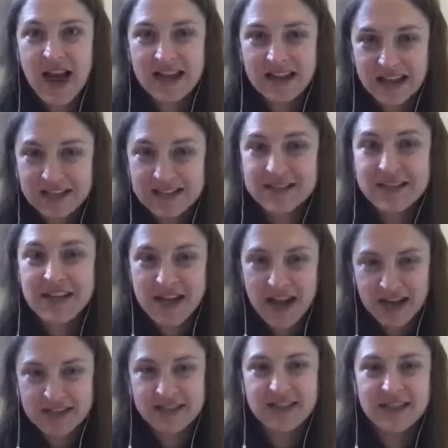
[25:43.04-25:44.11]
is
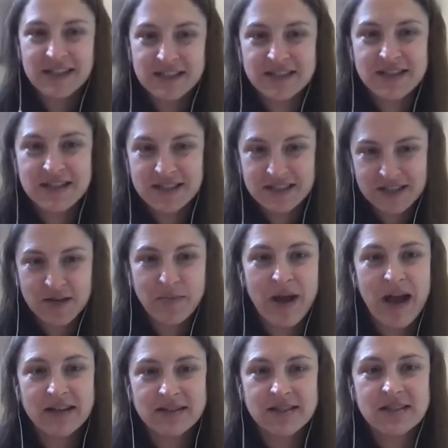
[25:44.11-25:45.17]
connected into this
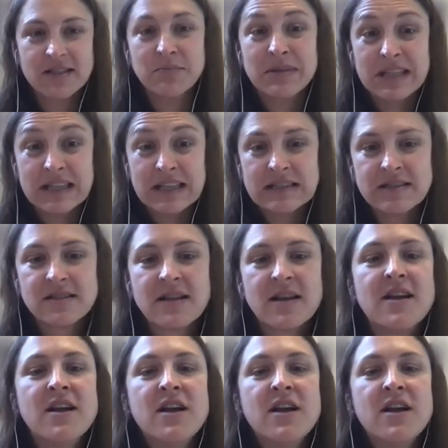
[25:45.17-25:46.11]
capacity piece.